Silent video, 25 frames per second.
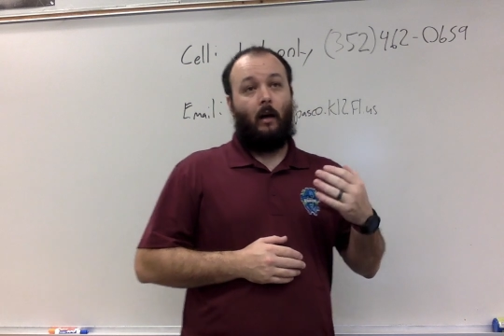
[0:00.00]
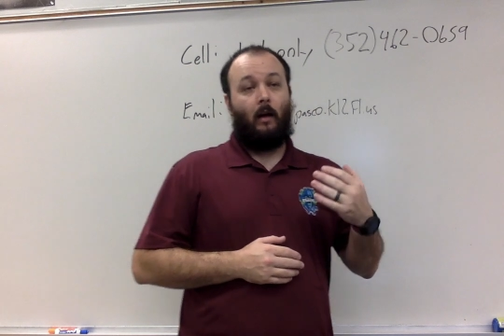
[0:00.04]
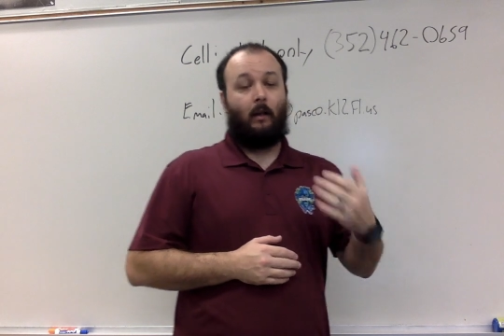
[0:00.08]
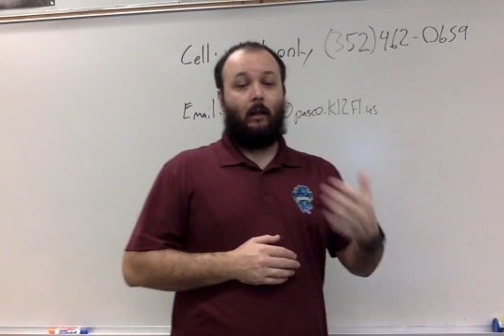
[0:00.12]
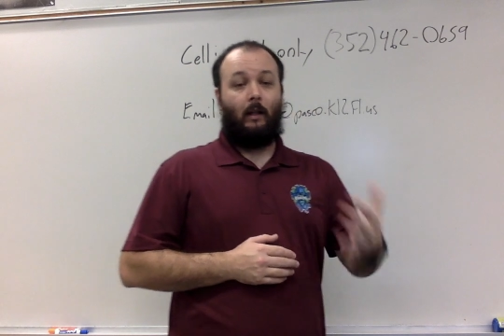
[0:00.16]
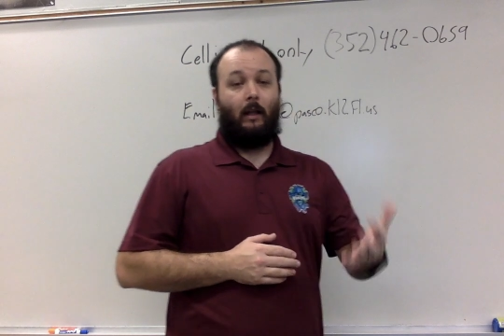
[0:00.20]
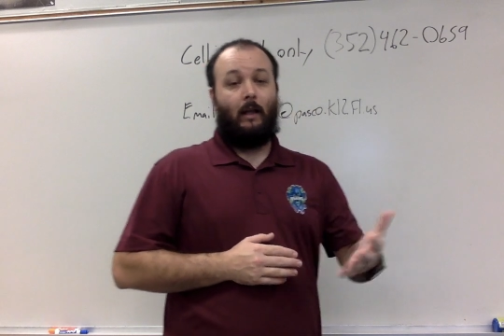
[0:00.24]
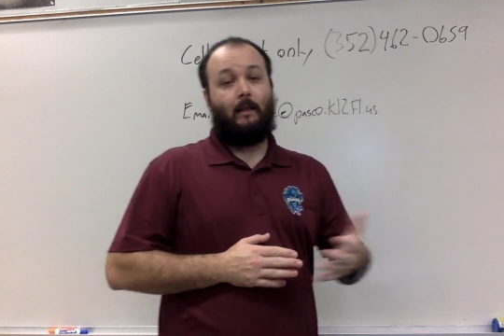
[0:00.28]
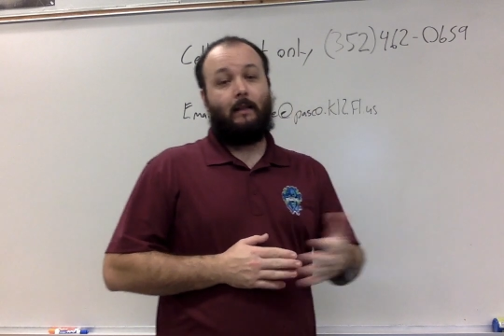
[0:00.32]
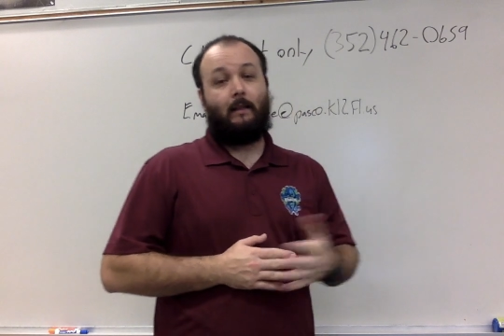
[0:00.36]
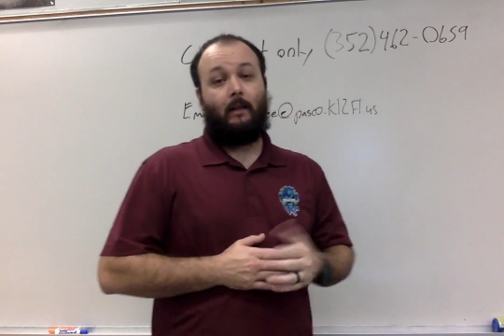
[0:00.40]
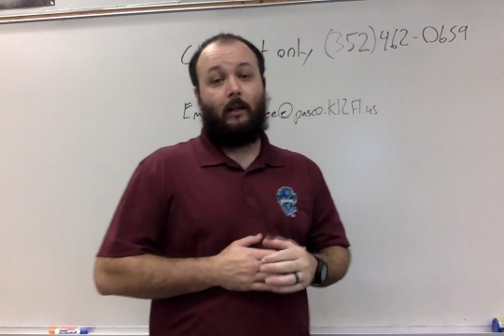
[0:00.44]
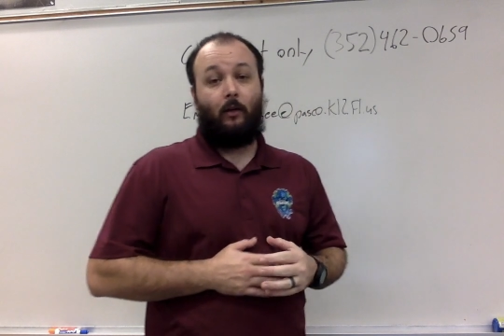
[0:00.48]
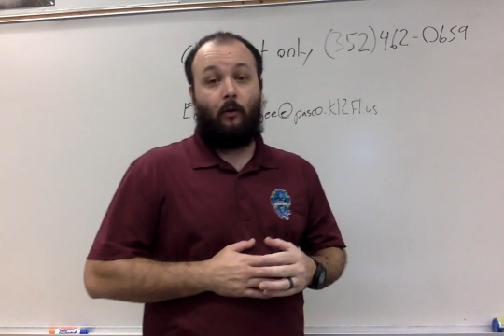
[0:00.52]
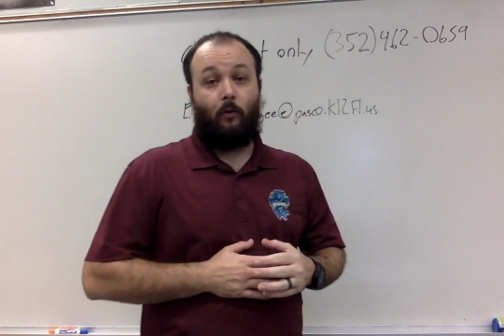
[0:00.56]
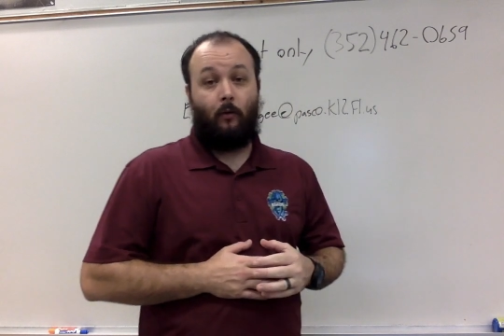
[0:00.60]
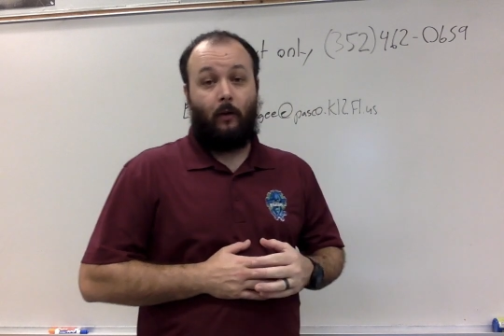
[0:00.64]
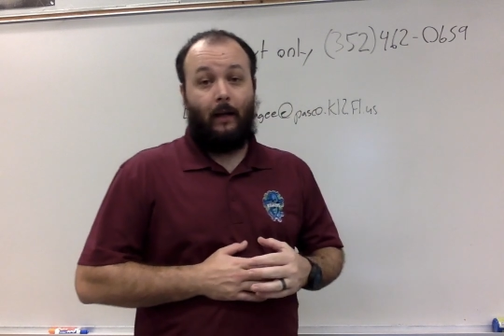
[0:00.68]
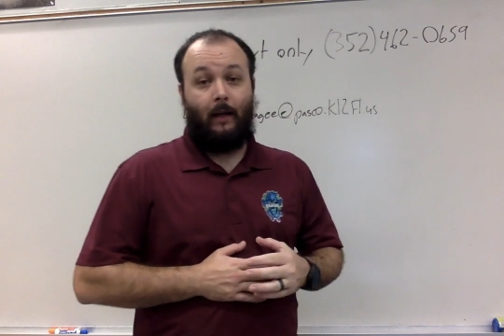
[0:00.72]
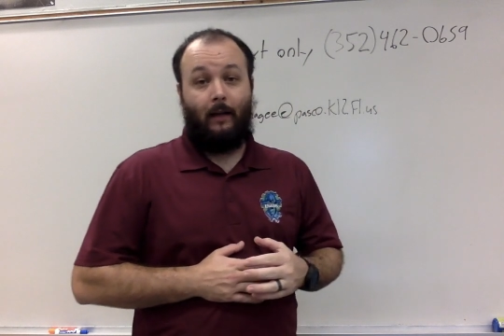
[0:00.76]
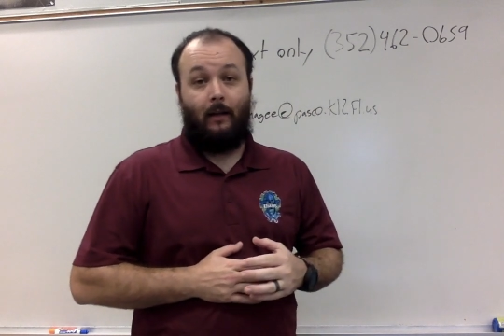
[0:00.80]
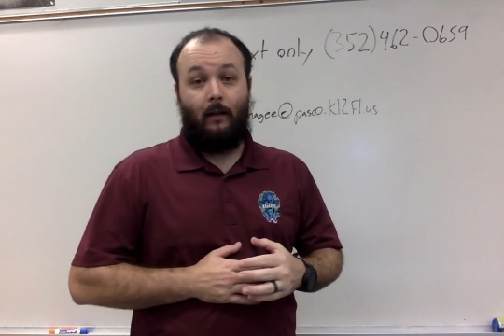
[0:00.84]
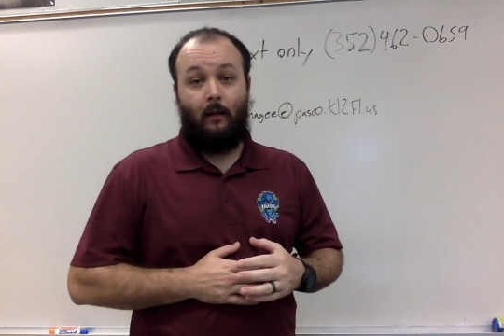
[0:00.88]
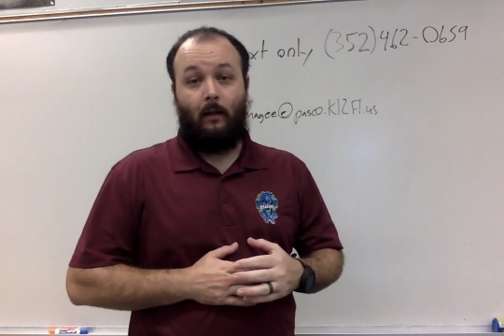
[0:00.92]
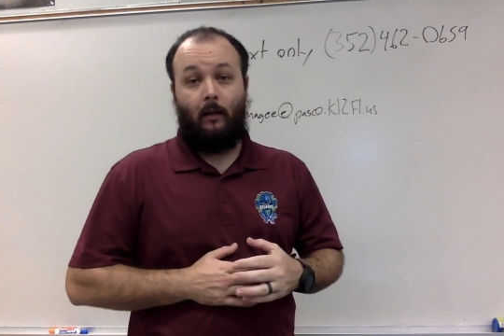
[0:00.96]
a class I
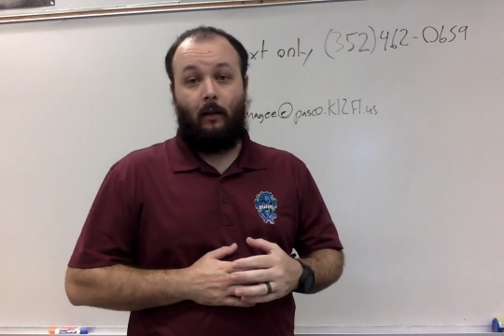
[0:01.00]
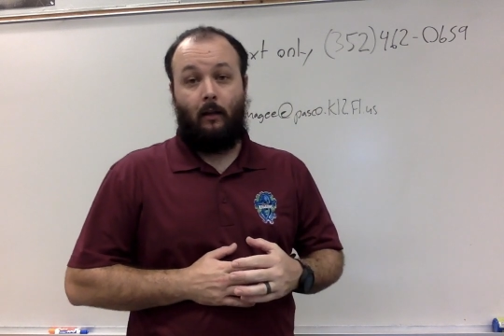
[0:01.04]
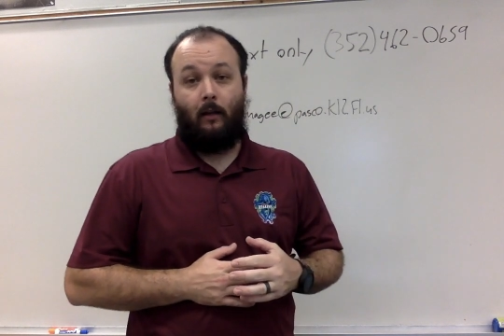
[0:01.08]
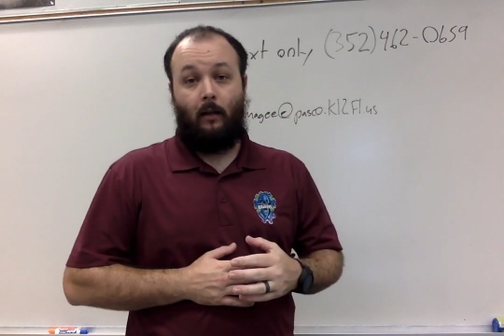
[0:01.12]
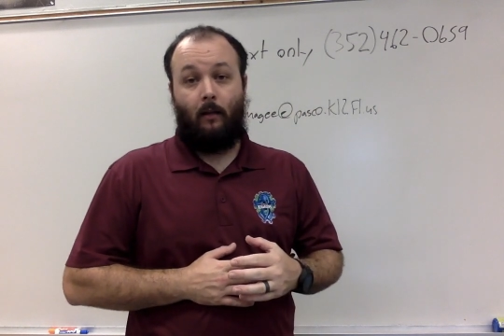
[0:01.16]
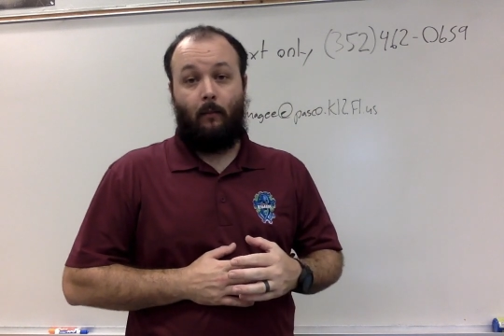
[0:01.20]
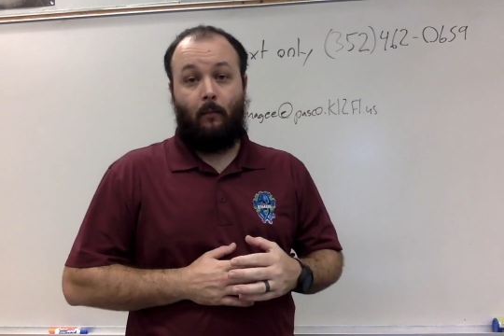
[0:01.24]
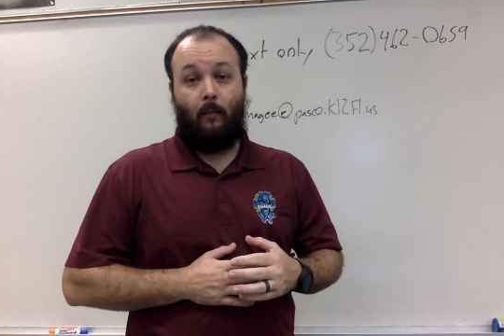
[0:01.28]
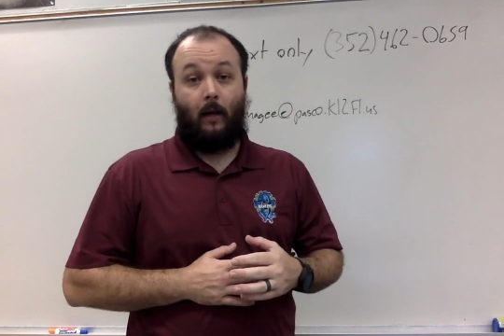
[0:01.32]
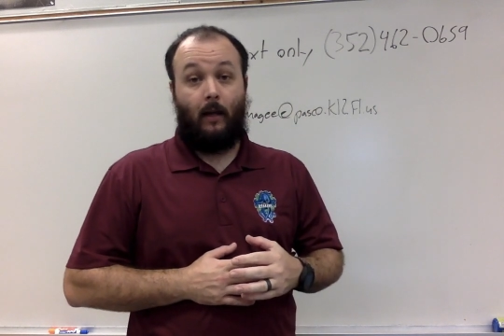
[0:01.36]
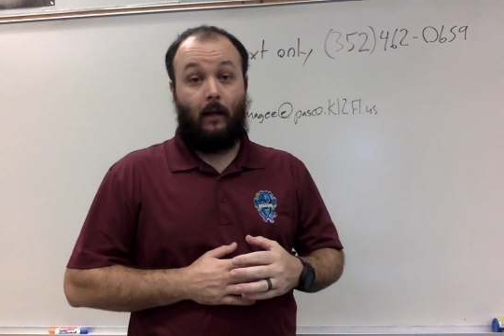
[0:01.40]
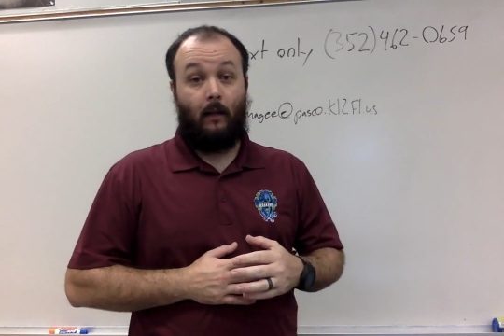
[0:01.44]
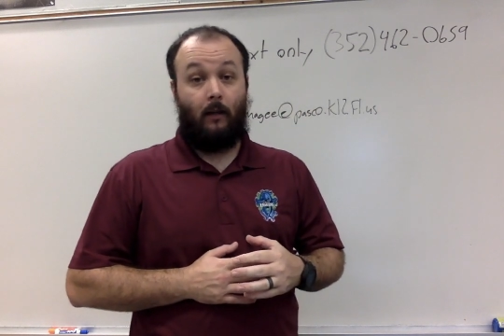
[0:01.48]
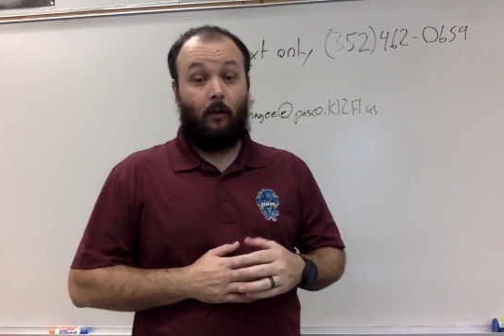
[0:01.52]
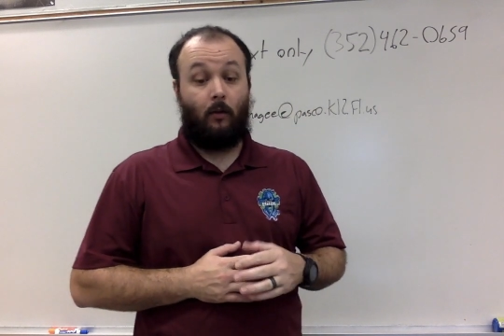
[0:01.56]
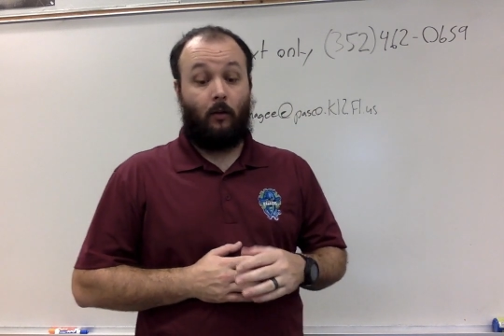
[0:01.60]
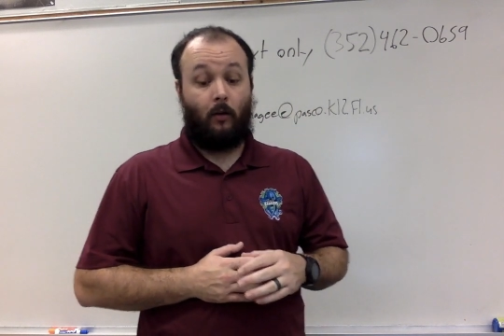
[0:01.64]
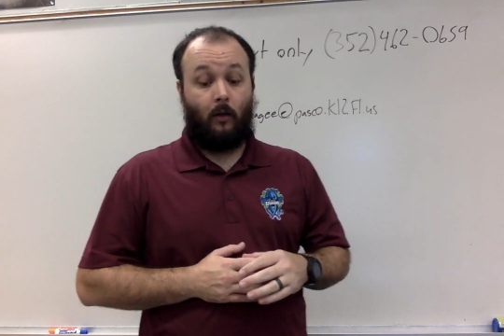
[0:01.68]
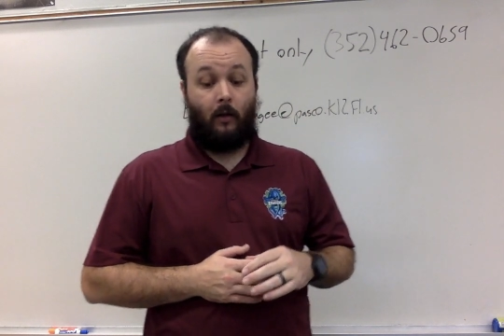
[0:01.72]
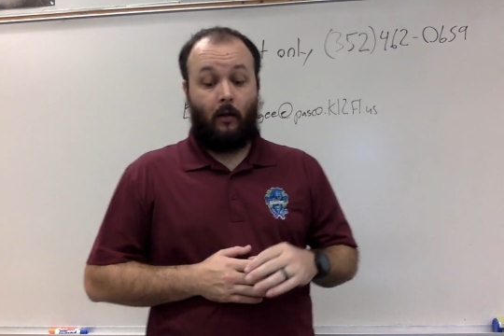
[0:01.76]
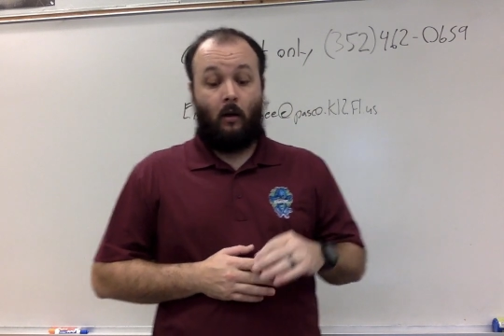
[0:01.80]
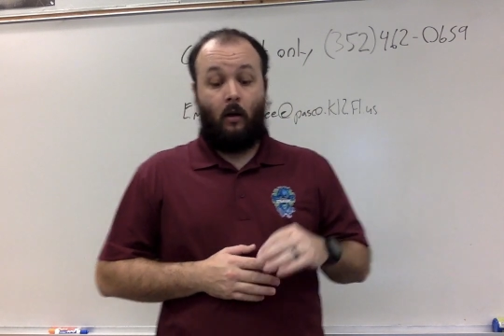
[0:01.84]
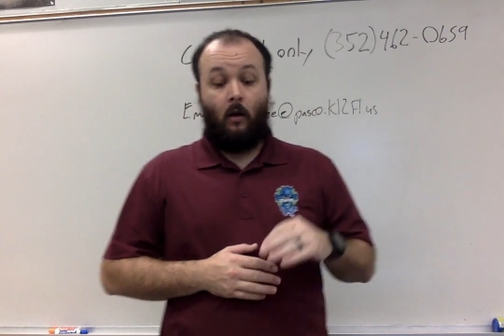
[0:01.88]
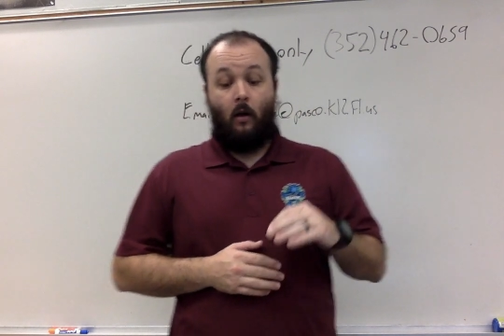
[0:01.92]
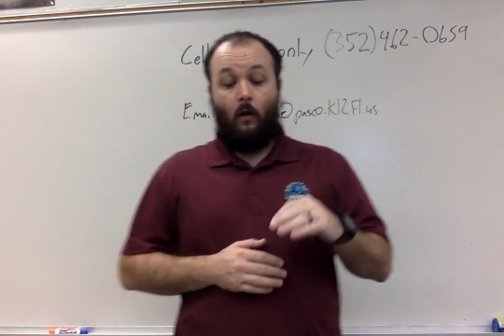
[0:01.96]
created in my
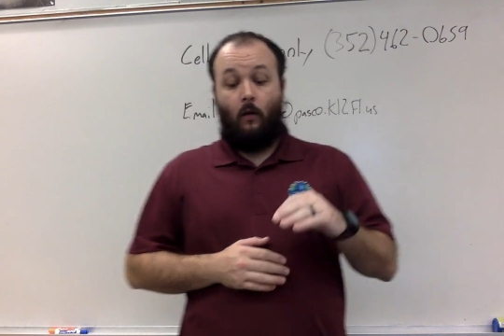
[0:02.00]
learning.